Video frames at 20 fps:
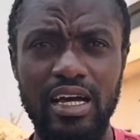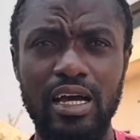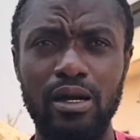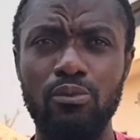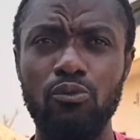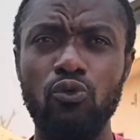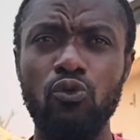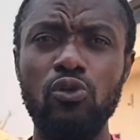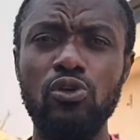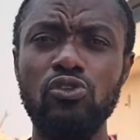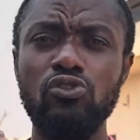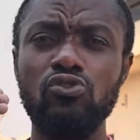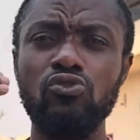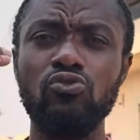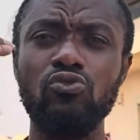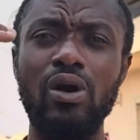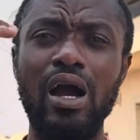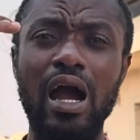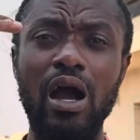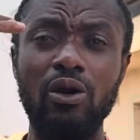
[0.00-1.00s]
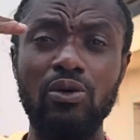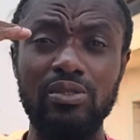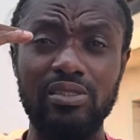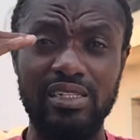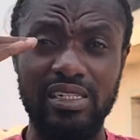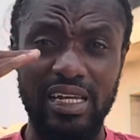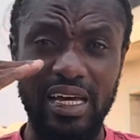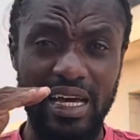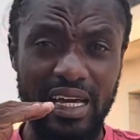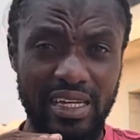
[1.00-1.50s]
I'm going to
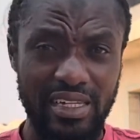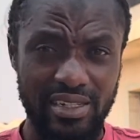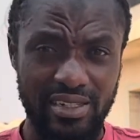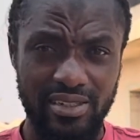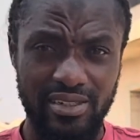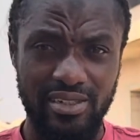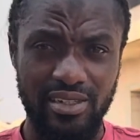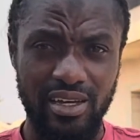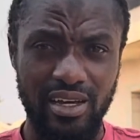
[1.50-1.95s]
outline,